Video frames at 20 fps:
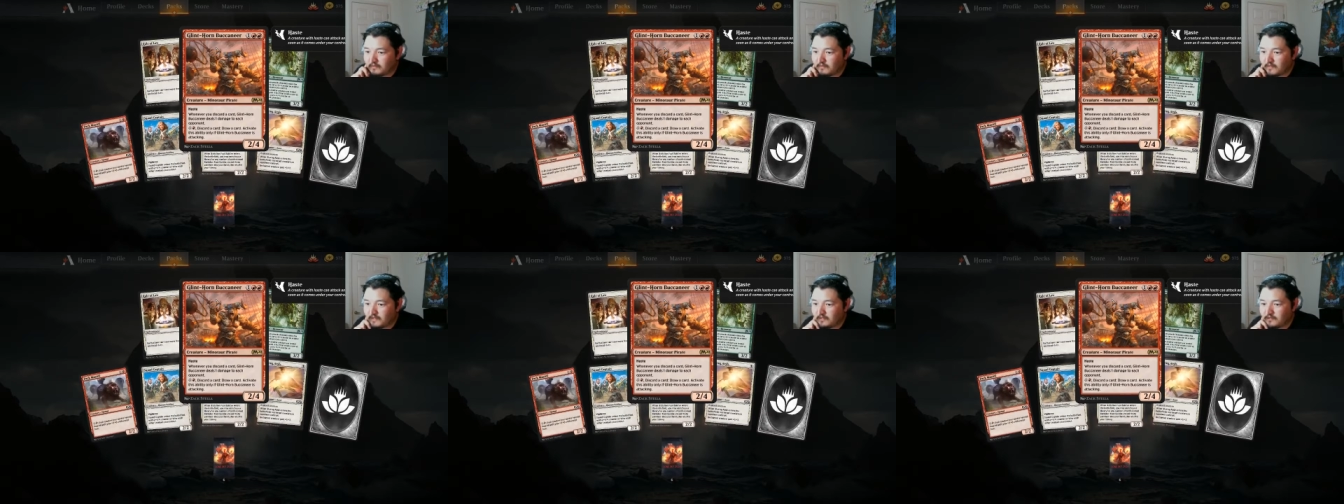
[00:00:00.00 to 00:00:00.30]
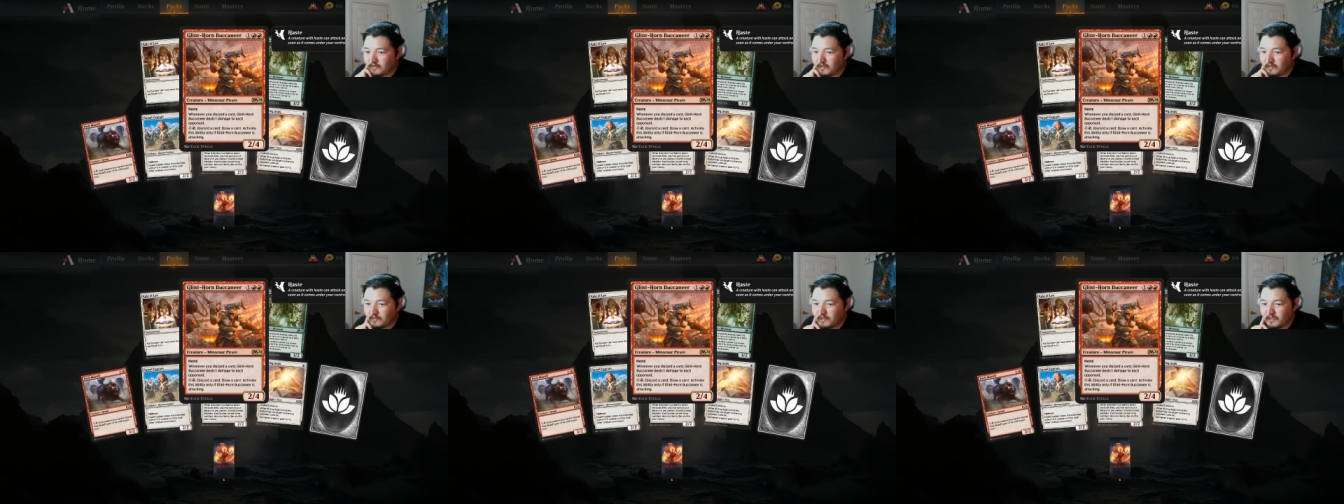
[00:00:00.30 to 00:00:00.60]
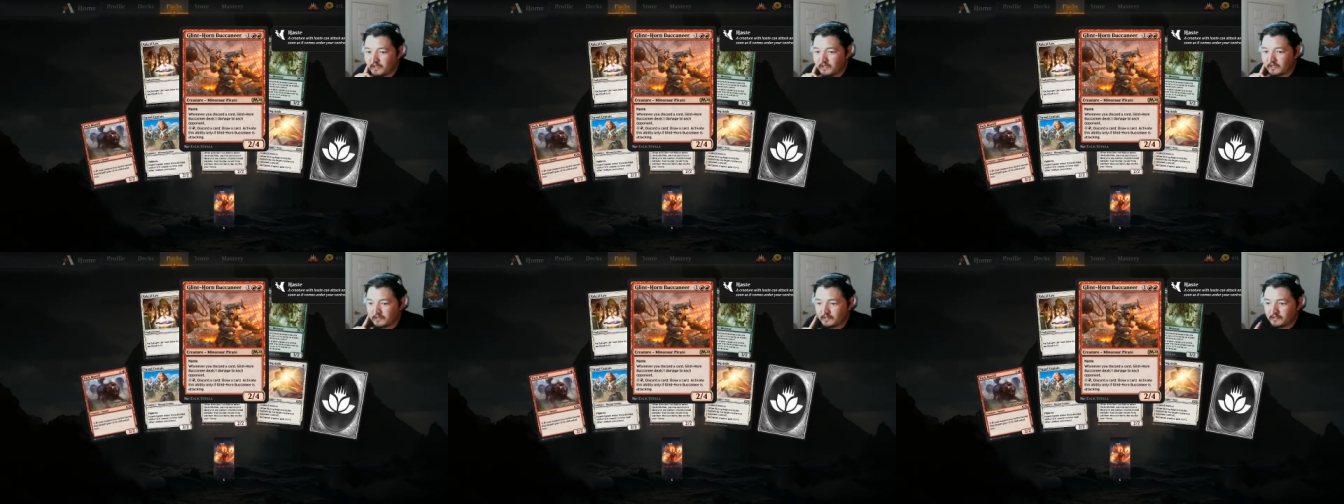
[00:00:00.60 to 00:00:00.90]
I draw my
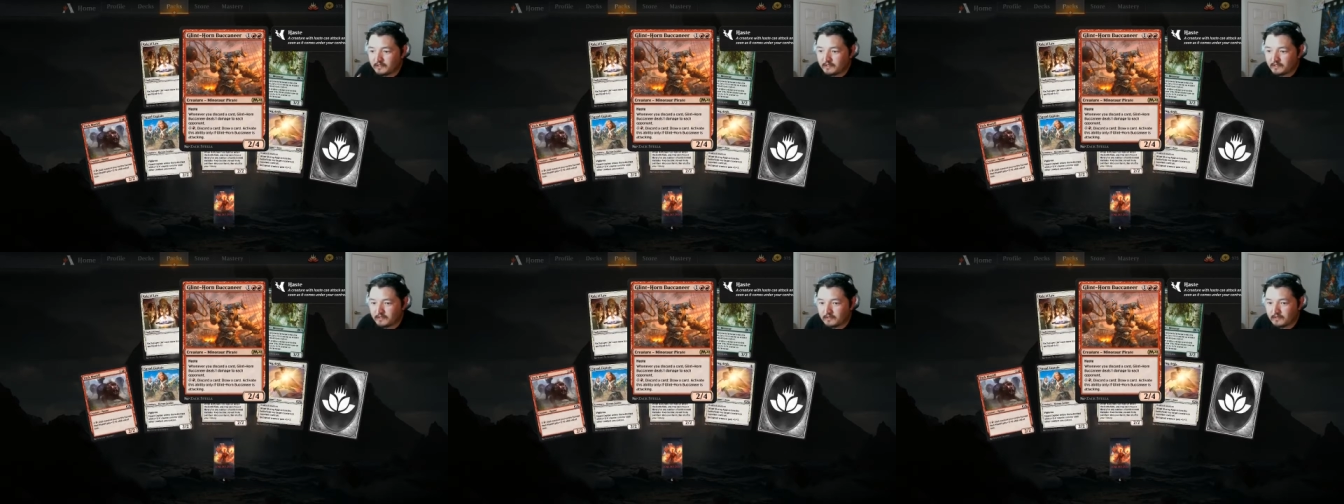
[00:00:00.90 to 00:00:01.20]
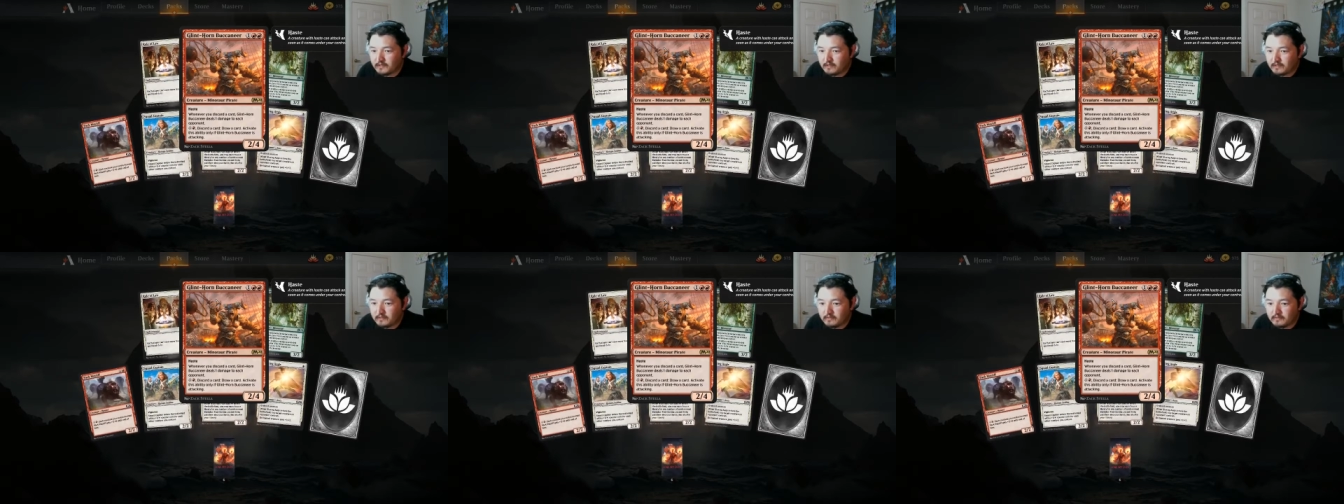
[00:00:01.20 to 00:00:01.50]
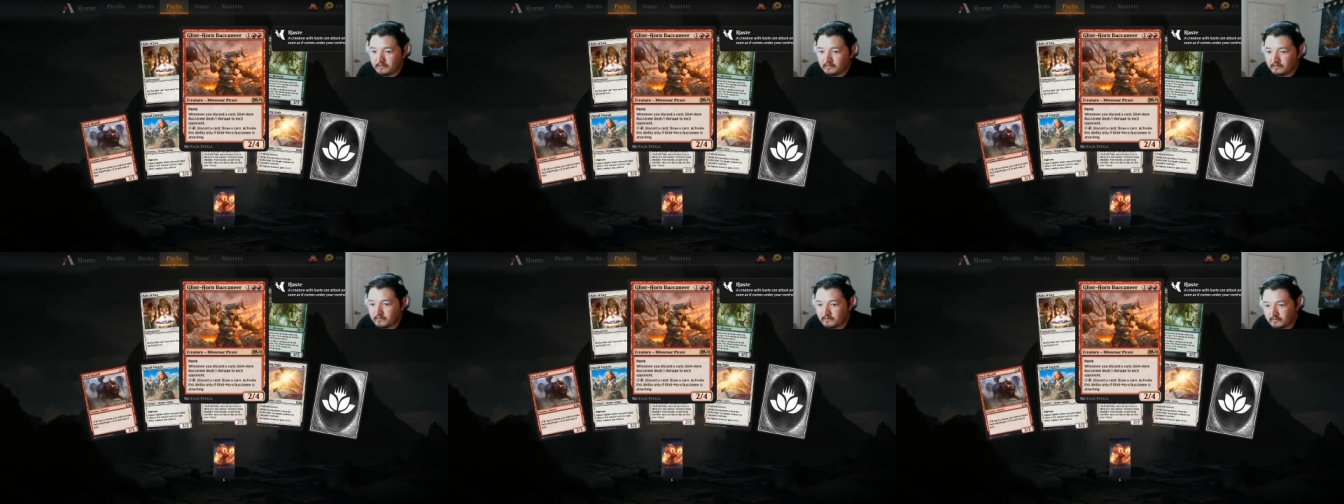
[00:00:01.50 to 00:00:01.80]
deck and discard it
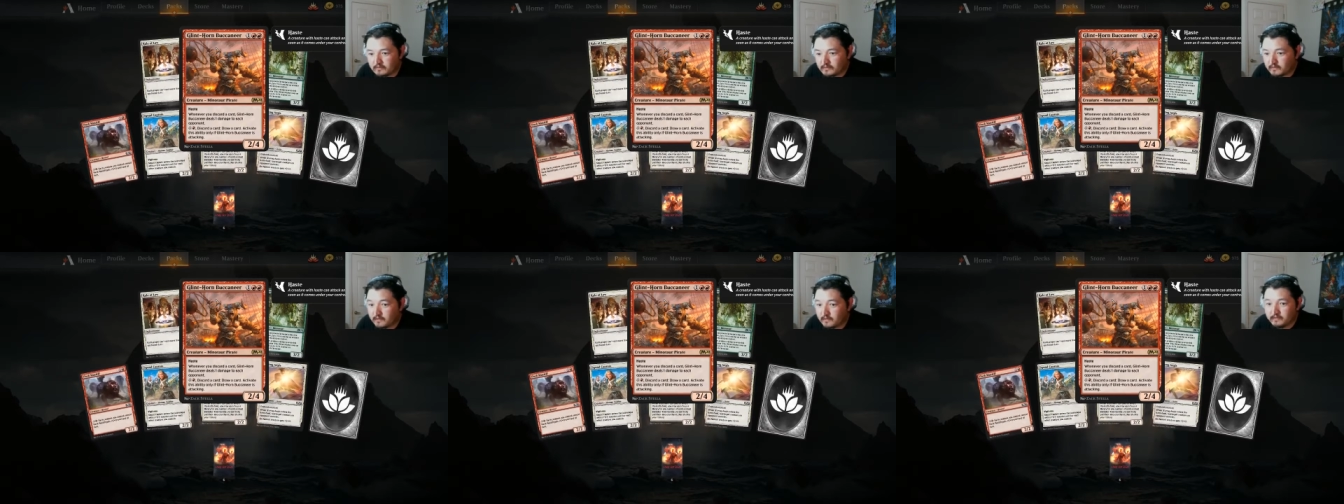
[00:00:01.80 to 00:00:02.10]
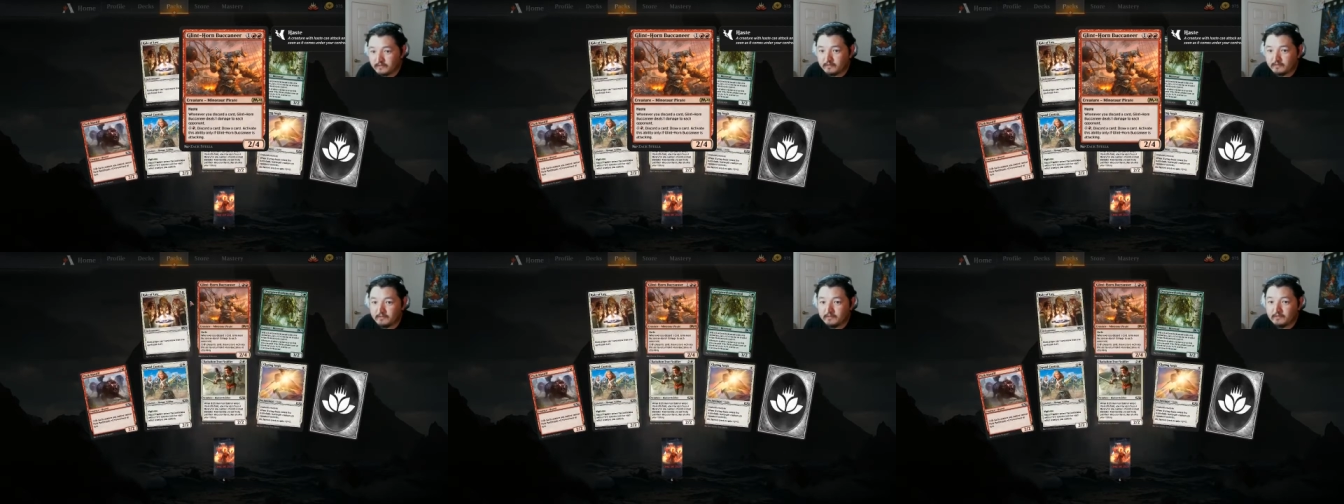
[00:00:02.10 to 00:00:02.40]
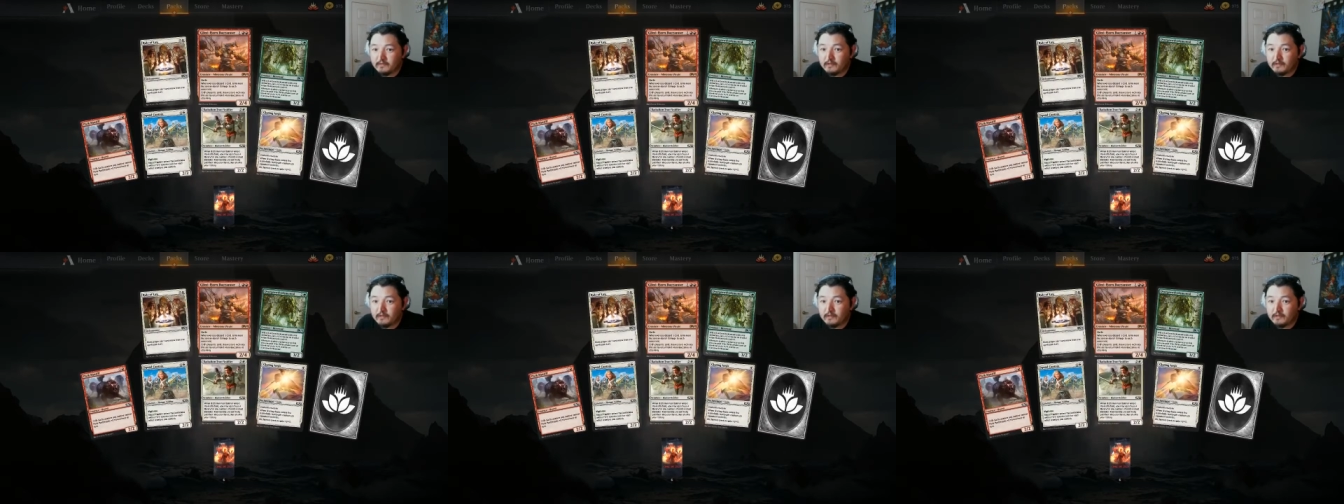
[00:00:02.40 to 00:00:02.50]
or something.